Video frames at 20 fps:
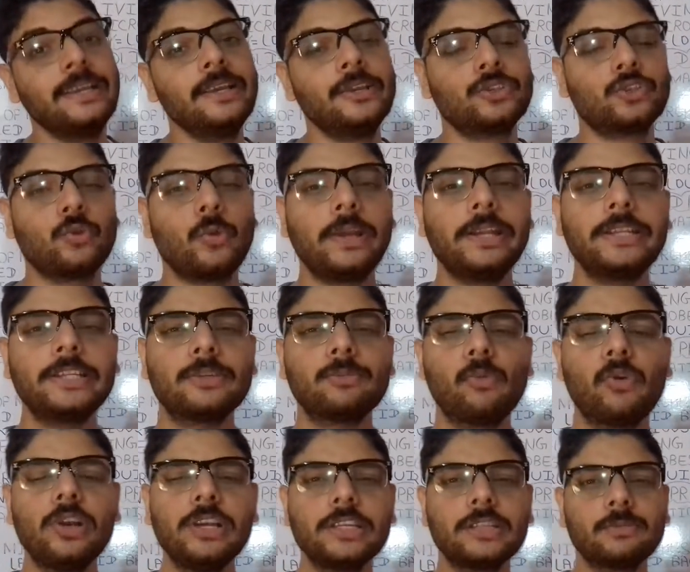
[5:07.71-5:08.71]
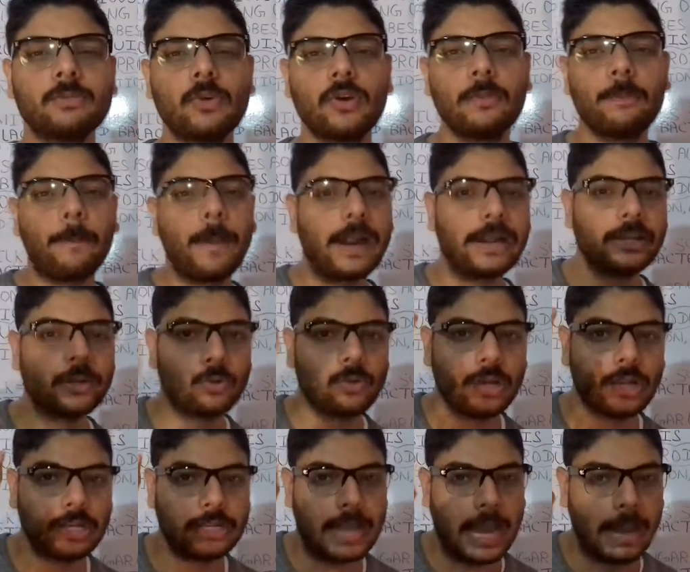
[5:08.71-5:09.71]
So when small
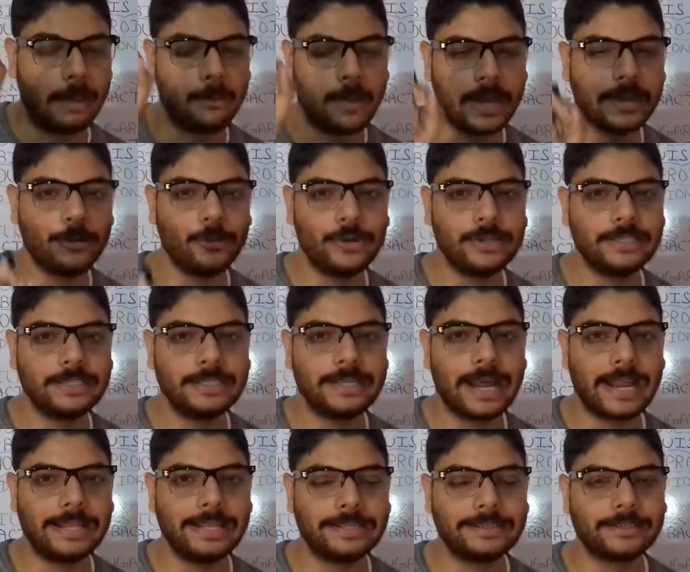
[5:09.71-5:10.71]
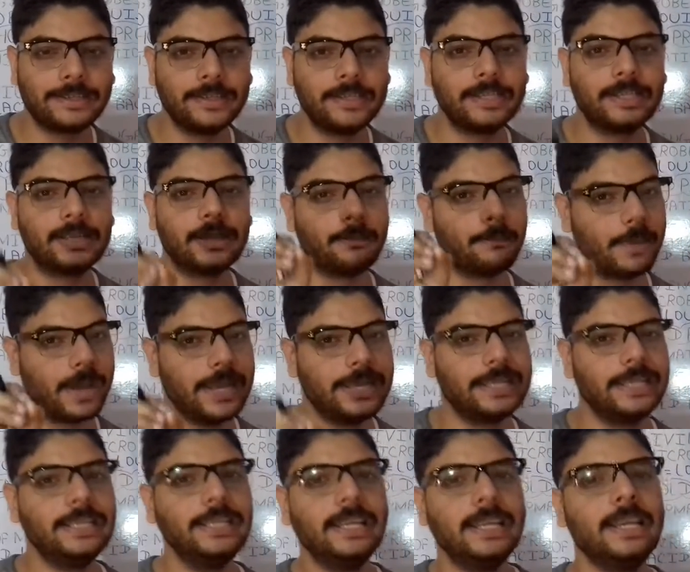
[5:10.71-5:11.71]
particularly amino acid are literally
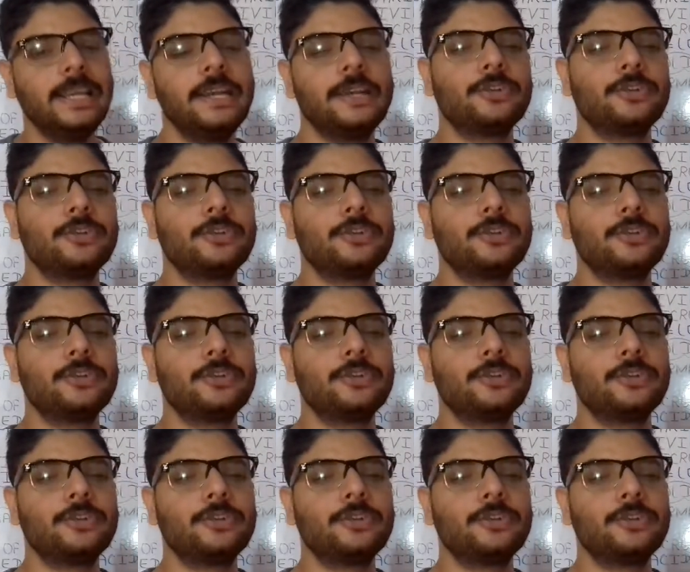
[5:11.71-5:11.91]
combining,